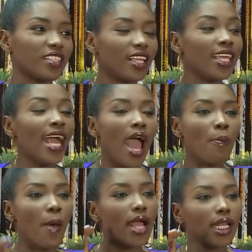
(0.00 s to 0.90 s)
I
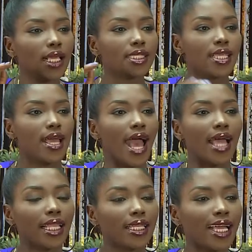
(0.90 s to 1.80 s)
panicked,
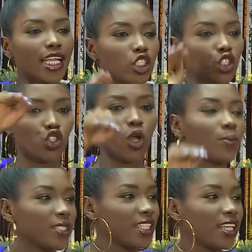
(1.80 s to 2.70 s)
and then the car just jumped.